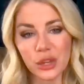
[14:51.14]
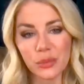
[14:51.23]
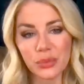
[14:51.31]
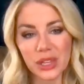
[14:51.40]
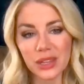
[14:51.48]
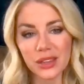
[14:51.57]

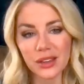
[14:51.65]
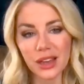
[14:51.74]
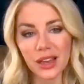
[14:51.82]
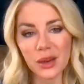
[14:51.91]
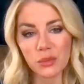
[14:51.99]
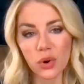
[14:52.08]
be
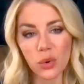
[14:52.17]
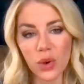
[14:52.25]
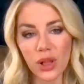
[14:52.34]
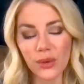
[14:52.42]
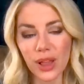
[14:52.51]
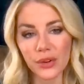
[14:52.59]
a more
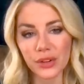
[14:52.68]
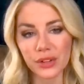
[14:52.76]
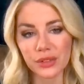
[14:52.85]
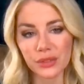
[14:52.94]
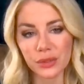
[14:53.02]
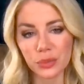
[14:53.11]

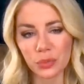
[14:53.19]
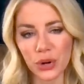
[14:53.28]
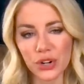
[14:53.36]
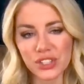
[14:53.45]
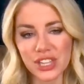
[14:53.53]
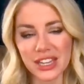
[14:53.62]
well-rounded
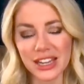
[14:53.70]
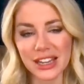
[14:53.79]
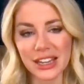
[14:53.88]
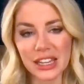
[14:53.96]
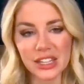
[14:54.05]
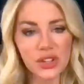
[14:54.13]
person.
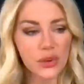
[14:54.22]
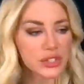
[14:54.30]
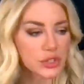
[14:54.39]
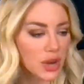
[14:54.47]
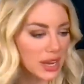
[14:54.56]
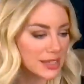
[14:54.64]
And he's always
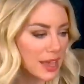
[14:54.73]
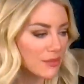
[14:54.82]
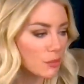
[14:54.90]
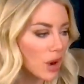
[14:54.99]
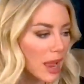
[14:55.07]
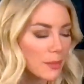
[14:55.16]
trying to have
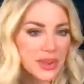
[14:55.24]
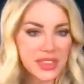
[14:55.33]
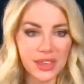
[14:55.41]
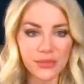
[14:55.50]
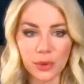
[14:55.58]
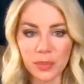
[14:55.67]
more
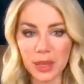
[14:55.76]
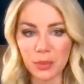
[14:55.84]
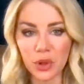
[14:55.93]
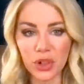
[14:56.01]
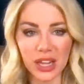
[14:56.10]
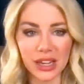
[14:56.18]
empathy for
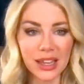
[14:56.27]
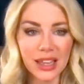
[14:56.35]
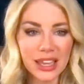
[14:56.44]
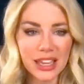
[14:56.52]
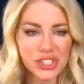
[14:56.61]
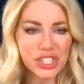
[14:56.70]
people. And
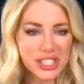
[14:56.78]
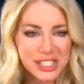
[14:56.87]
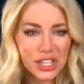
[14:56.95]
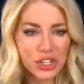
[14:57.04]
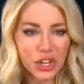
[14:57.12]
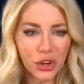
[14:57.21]
he's just
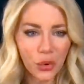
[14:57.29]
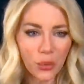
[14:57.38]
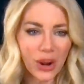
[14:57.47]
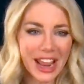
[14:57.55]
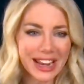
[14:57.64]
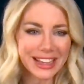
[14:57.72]
such a
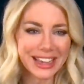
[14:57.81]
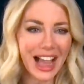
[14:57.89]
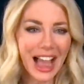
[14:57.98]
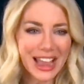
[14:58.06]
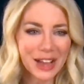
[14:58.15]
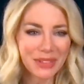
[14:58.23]
great
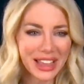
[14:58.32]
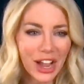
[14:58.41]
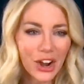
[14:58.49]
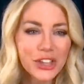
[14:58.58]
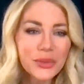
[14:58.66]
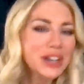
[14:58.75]
guy. I'm like,
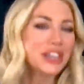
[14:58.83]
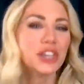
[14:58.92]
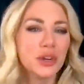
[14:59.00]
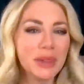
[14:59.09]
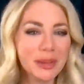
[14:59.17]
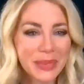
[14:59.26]
are you a
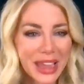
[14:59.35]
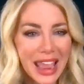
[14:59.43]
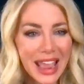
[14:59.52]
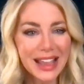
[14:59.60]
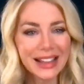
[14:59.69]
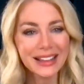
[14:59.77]
human
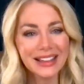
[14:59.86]
being?